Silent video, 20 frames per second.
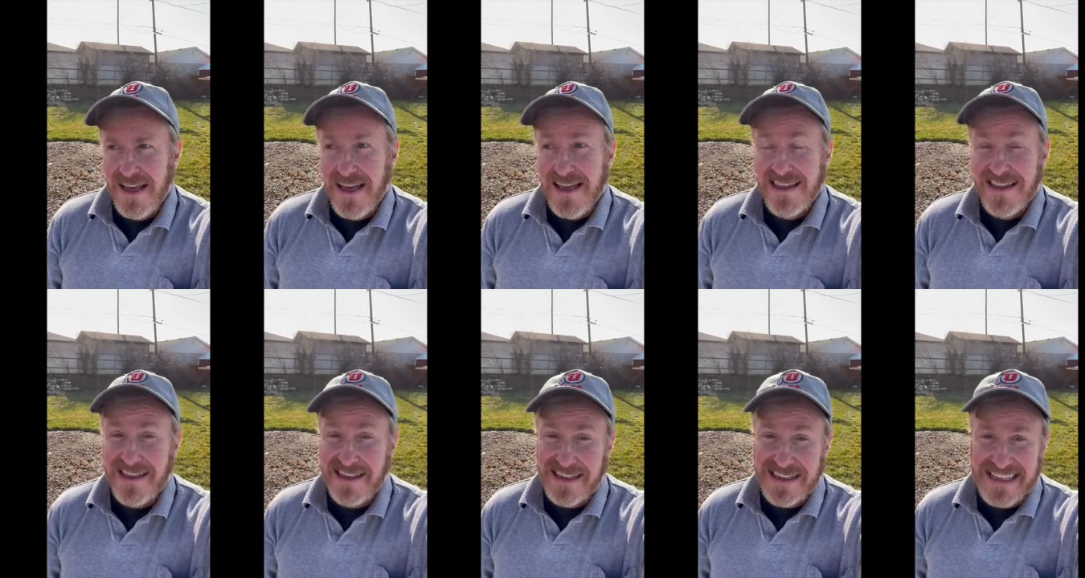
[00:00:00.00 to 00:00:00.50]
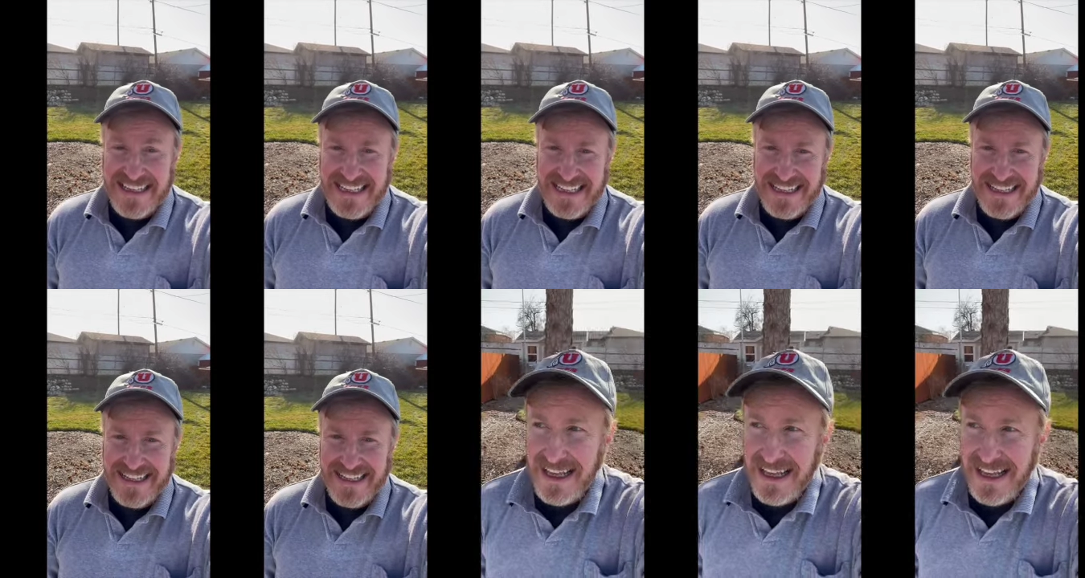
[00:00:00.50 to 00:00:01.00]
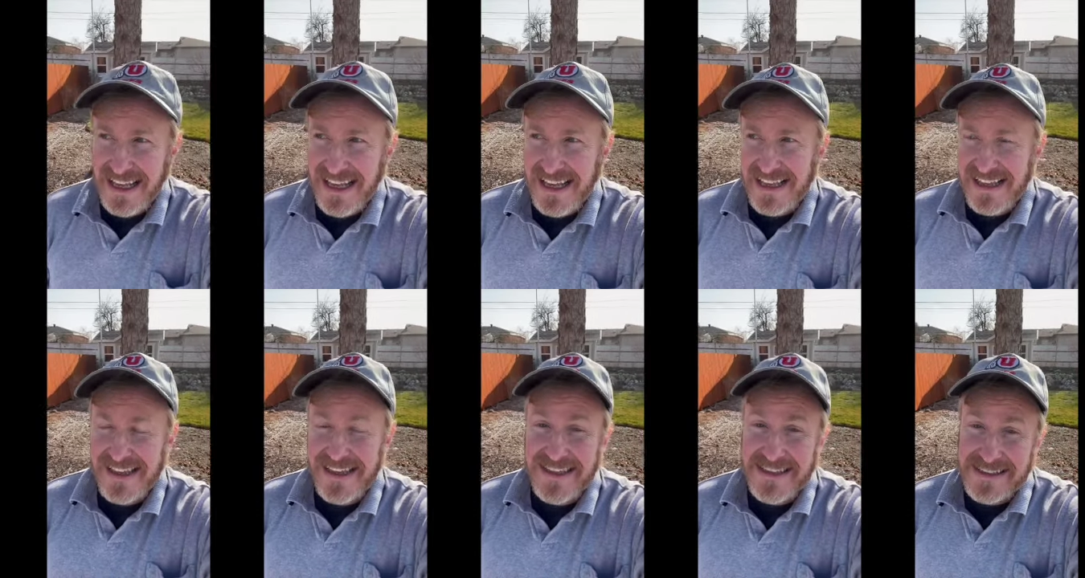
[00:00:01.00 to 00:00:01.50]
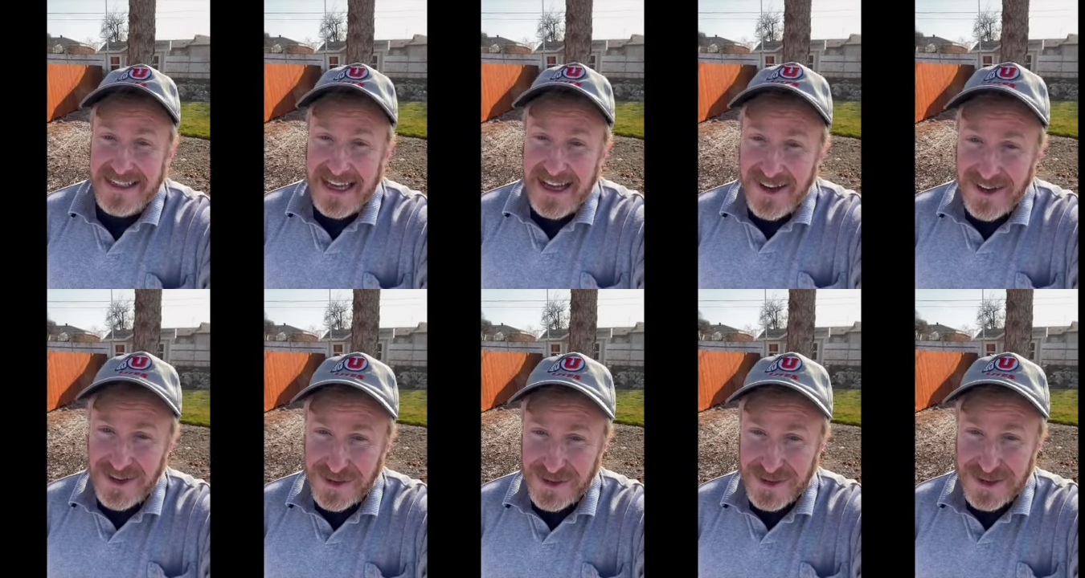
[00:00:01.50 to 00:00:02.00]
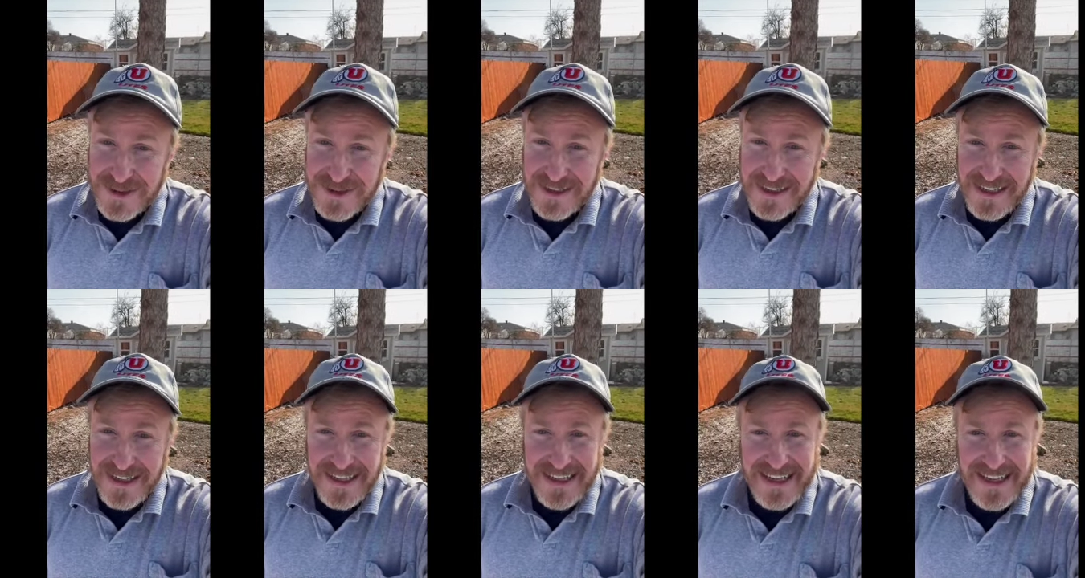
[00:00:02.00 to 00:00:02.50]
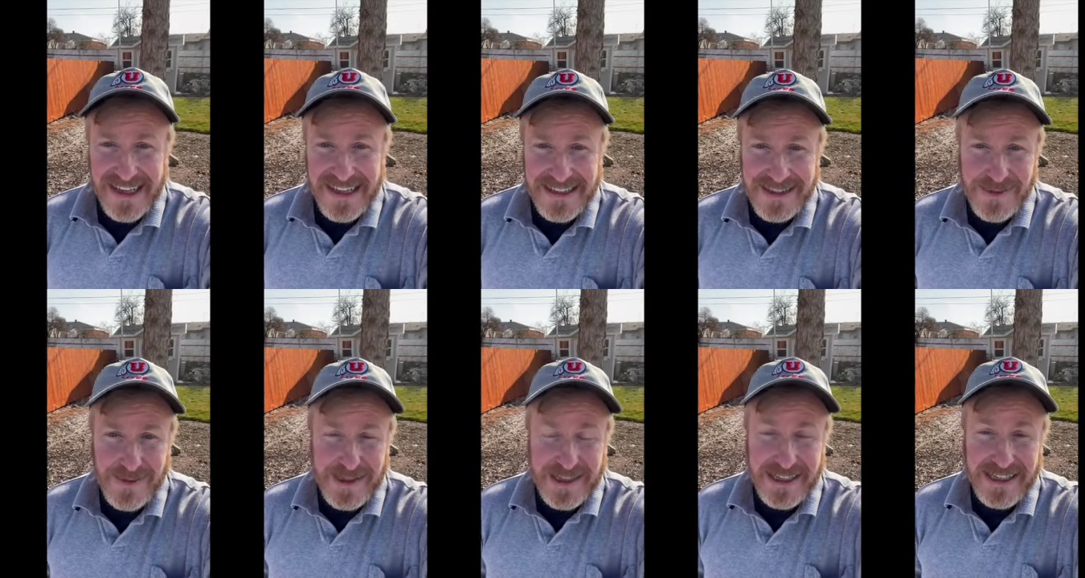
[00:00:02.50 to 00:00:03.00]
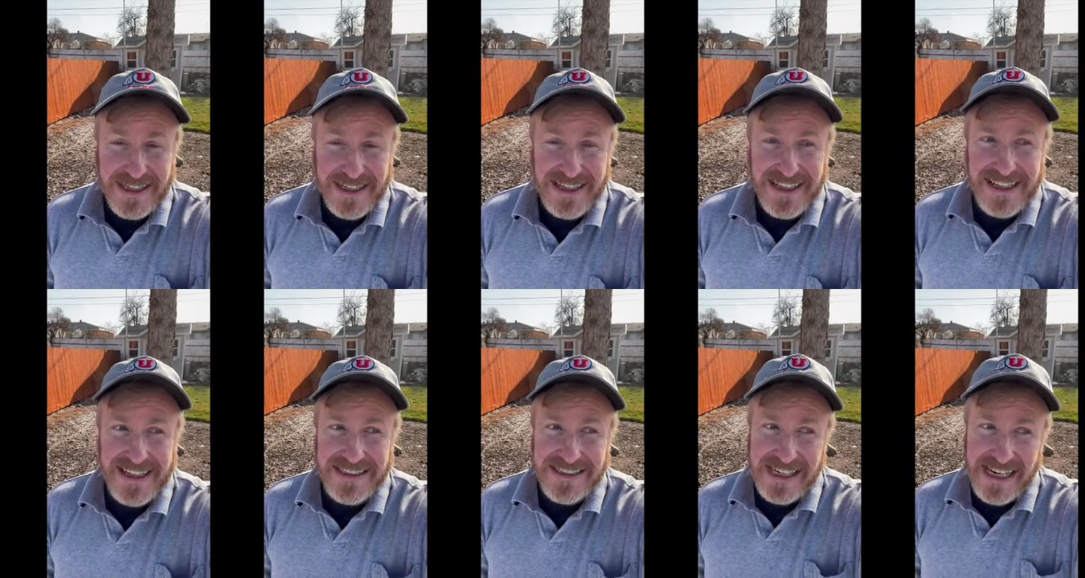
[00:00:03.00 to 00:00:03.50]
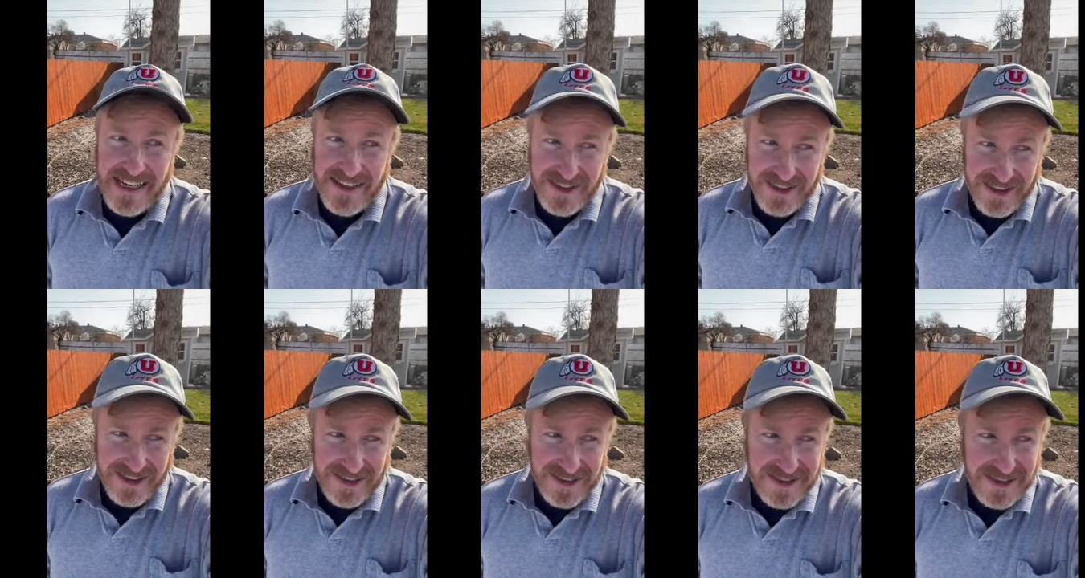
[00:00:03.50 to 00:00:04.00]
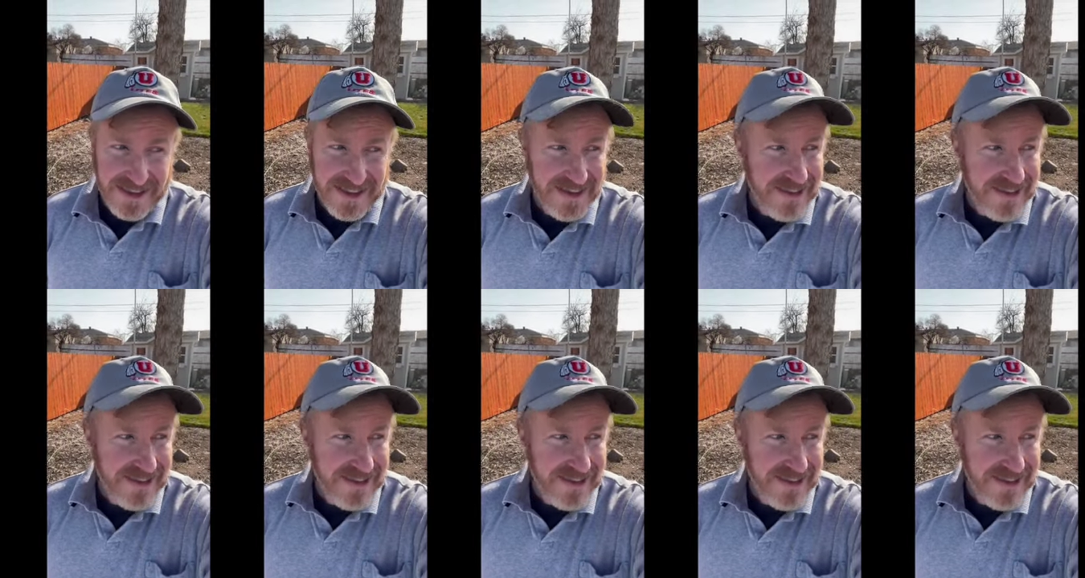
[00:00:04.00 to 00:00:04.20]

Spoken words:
think again. This house has been a challenge.